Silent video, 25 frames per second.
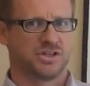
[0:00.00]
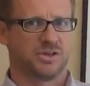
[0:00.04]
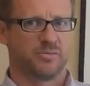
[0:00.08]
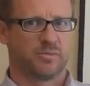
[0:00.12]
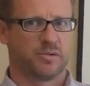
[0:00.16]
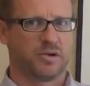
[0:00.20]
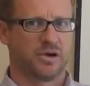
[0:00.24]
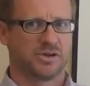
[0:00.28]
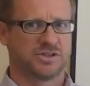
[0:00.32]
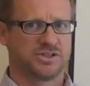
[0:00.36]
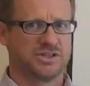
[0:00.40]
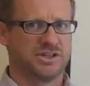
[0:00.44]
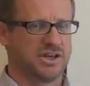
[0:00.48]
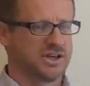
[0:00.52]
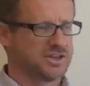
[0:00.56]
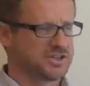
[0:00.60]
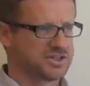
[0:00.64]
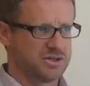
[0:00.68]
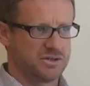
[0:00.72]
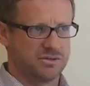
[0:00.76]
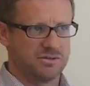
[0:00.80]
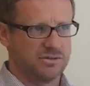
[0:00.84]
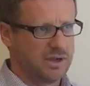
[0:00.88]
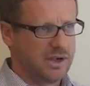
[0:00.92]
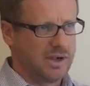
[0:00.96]
The proxy
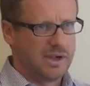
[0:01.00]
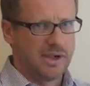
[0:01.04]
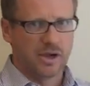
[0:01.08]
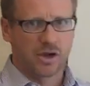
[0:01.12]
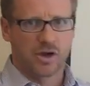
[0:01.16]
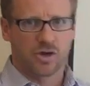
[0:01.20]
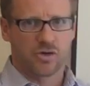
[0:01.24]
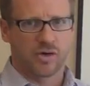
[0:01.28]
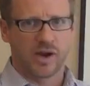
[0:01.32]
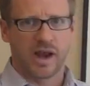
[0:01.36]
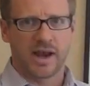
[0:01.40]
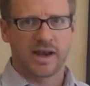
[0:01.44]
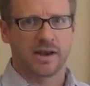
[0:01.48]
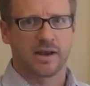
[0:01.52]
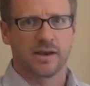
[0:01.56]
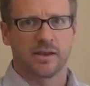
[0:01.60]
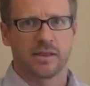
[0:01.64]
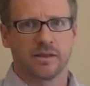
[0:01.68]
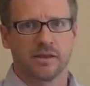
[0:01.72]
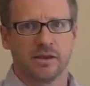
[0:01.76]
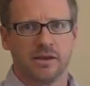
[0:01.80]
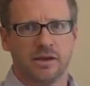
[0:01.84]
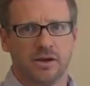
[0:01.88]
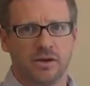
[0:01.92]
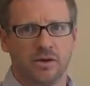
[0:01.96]
doesn't create
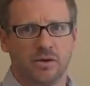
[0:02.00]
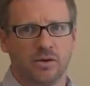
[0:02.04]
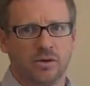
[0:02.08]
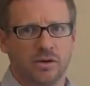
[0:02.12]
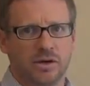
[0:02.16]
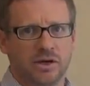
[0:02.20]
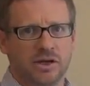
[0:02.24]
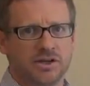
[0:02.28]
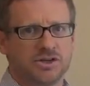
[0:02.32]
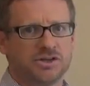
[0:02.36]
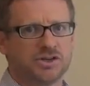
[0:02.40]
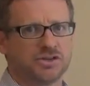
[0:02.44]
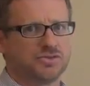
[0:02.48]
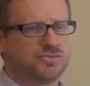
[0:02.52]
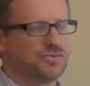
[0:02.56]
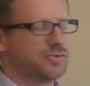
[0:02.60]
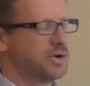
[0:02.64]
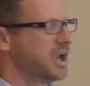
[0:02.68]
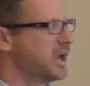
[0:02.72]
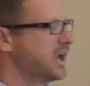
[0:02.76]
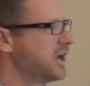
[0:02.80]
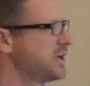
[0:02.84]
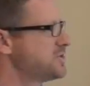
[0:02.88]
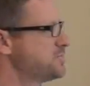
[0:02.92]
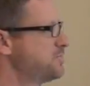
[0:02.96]
anything new, it just
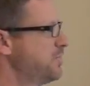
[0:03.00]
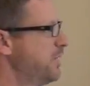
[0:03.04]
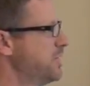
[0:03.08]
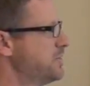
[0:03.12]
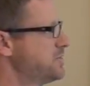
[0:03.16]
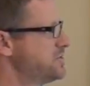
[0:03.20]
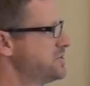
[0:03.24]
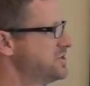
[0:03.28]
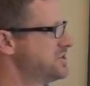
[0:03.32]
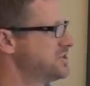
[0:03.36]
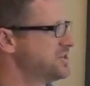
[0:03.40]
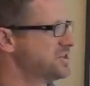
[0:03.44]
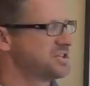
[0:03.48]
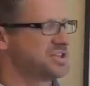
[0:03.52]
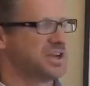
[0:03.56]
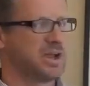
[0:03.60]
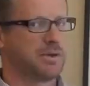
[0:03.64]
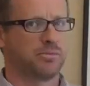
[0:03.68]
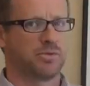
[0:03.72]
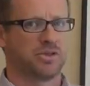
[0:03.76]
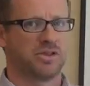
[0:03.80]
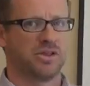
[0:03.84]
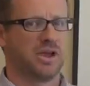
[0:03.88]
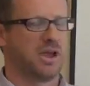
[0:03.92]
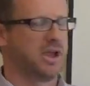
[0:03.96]
re-exposes the
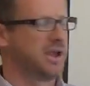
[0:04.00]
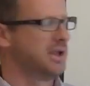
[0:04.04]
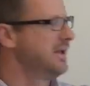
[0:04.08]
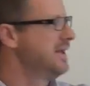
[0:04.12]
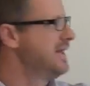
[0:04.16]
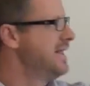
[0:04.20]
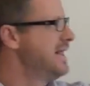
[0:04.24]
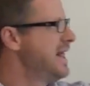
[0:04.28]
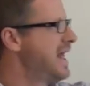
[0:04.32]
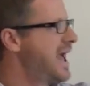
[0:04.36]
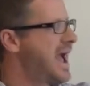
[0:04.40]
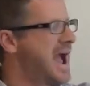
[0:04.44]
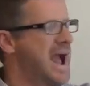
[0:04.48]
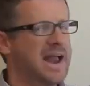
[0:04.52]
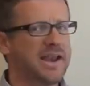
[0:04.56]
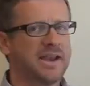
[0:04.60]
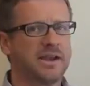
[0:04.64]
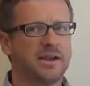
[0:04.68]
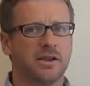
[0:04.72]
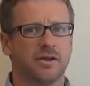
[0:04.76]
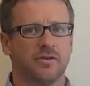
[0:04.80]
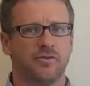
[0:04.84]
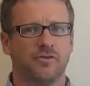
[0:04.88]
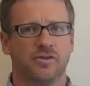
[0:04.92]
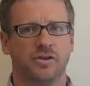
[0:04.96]
same thing,
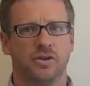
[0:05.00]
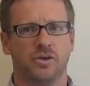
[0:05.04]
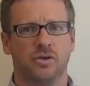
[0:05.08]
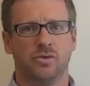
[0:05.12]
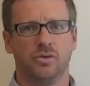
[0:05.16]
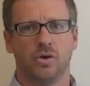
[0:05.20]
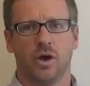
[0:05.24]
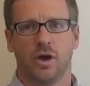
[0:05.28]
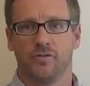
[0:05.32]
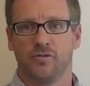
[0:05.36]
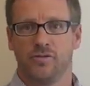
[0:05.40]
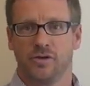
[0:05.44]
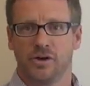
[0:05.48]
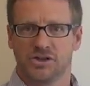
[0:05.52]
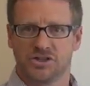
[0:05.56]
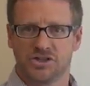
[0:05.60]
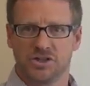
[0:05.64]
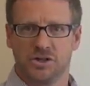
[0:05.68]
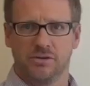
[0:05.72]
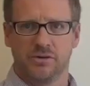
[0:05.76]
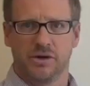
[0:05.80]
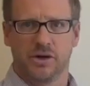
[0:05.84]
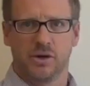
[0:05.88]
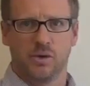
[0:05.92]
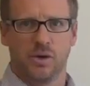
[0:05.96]
adding a few
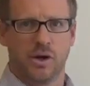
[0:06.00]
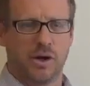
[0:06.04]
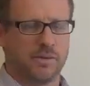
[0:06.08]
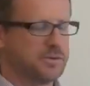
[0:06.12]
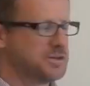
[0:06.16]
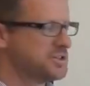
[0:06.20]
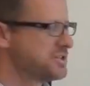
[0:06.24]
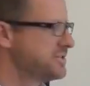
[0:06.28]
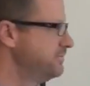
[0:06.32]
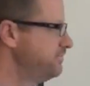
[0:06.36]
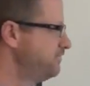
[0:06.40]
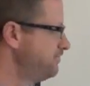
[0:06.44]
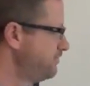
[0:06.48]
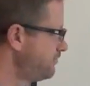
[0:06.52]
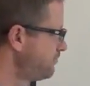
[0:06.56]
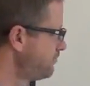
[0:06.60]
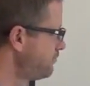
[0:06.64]
non-functional requirements.